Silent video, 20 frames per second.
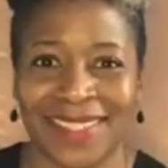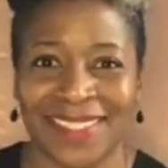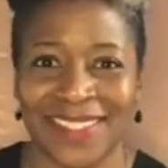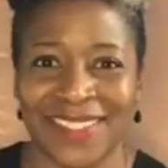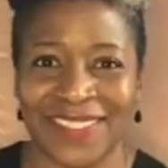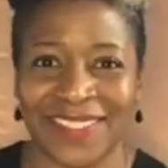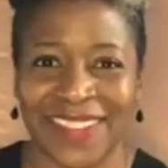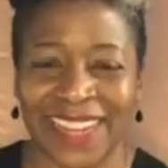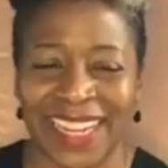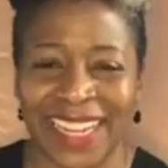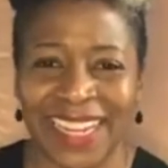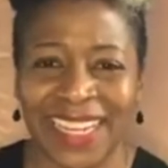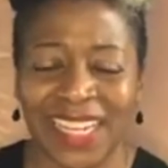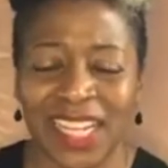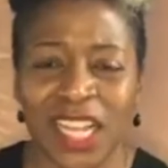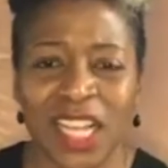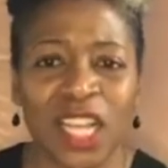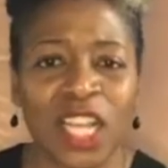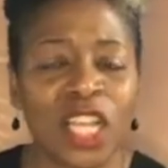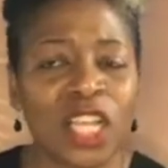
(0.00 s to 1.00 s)
right?
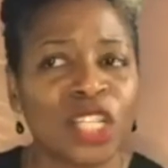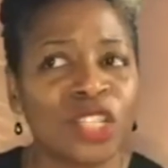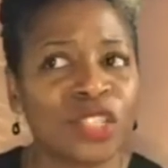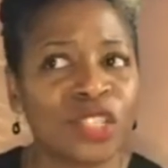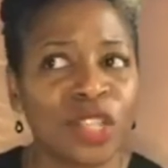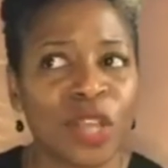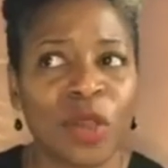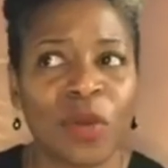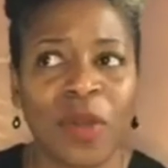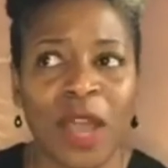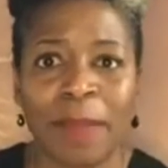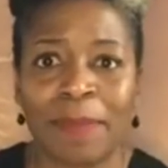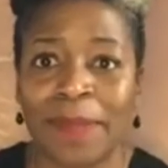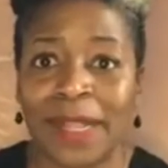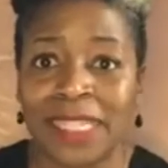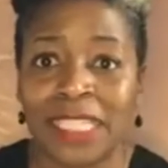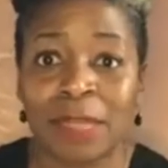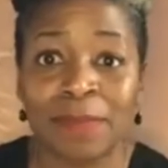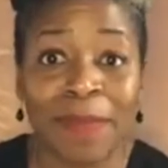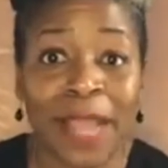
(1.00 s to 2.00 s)
So a
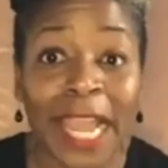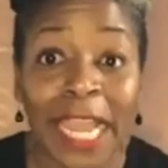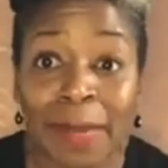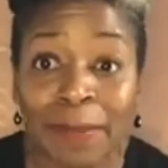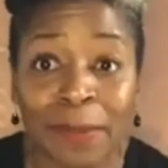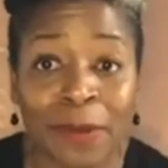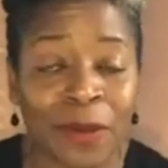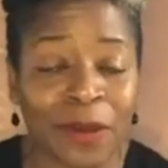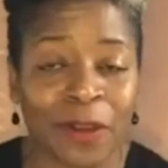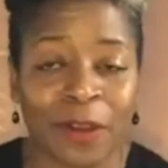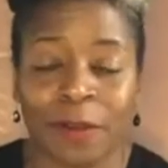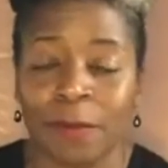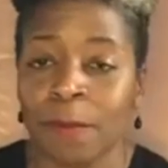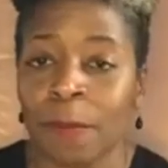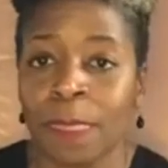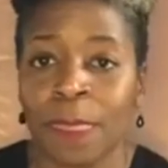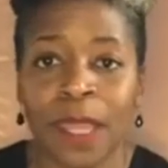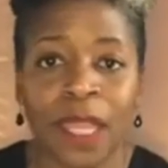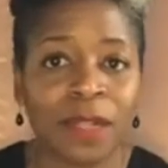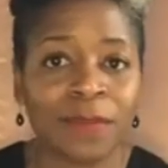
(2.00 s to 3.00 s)
piece of paper
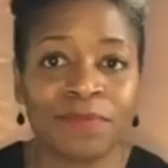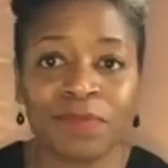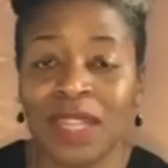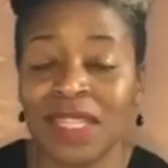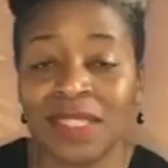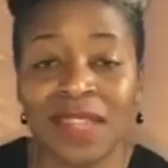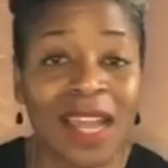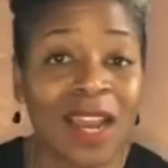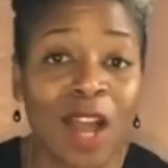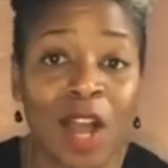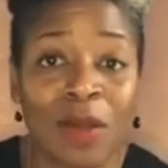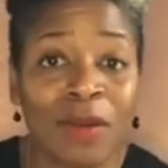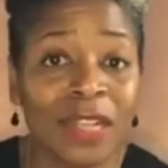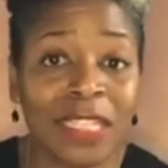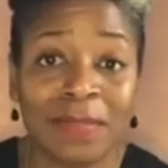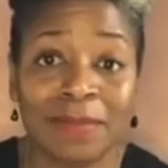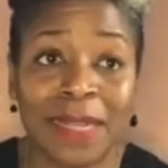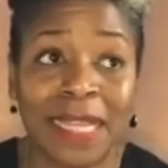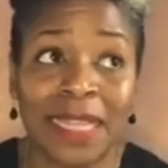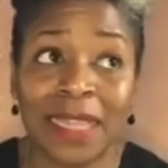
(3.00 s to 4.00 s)
does not
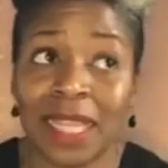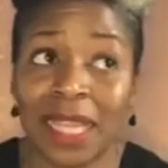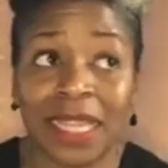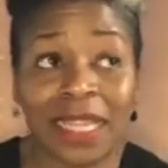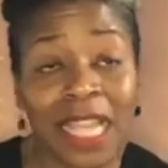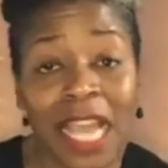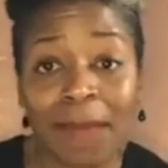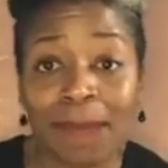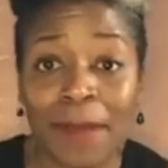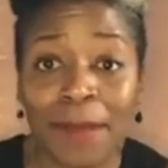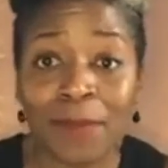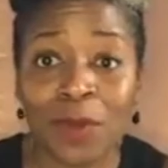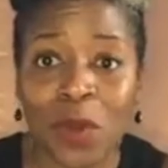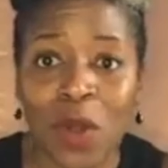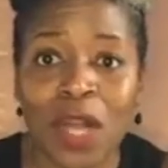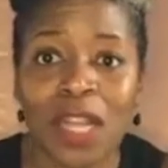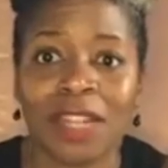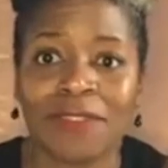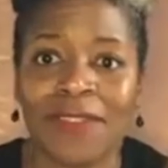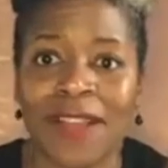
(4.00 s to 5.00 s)
always mean that, yep, I'm
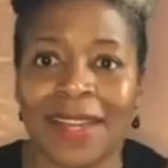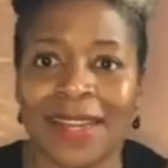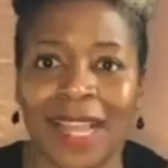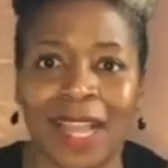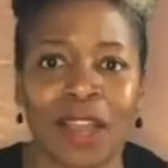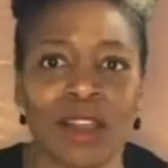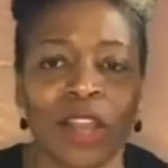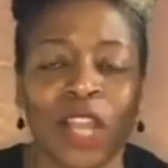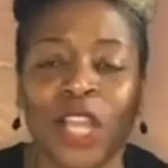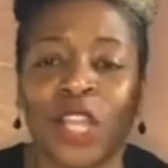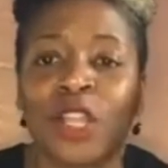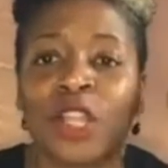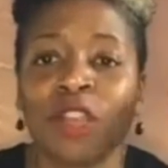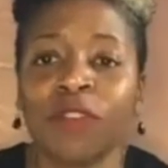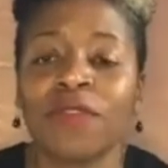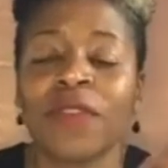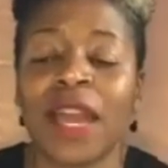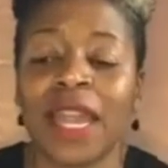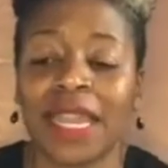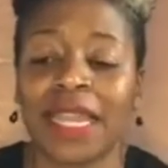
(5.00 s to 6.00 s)
qualified now.
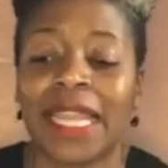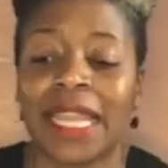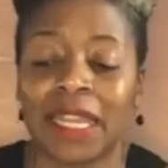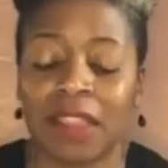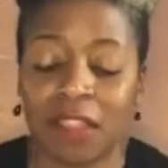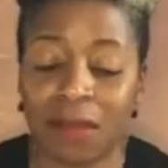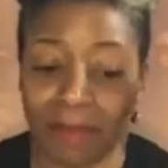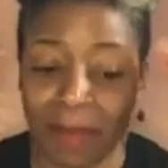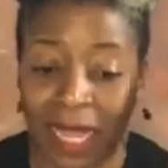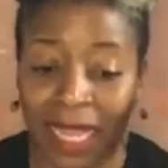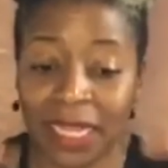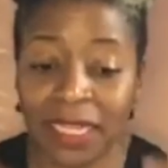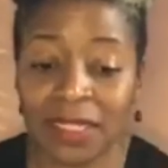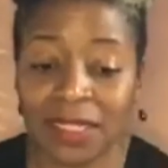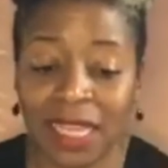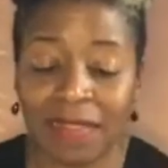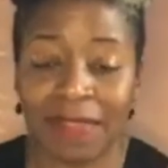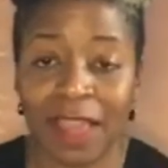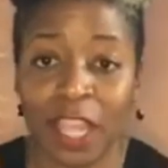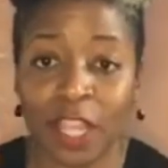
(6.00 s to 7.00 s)
You've got to get in the
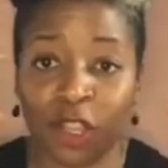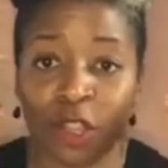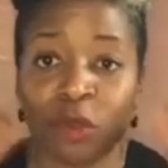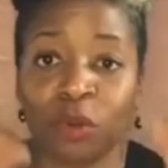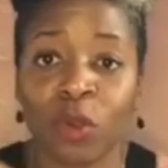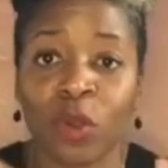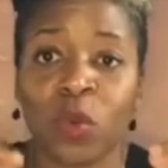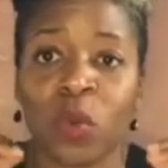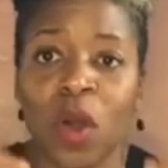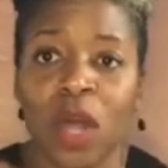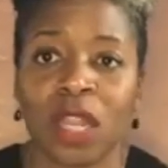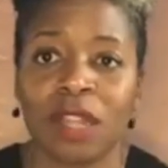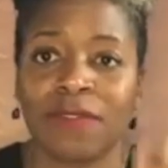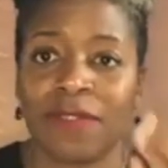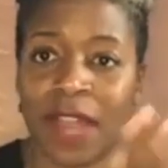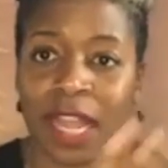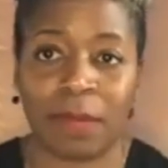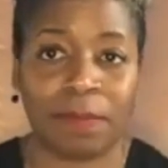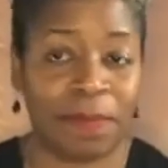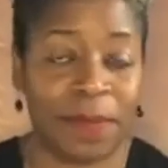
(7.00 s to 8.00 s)
mindset that you were
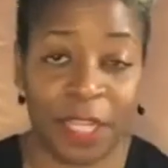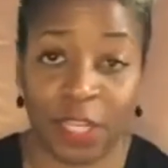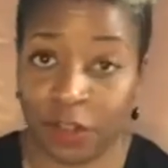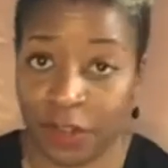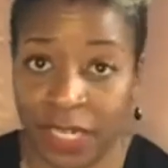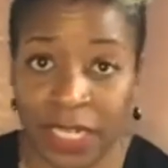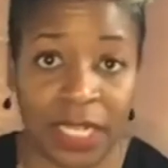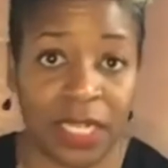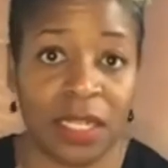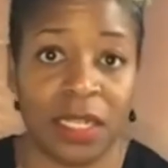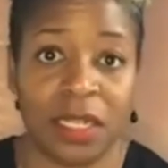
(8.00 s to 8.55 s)
qualified, period,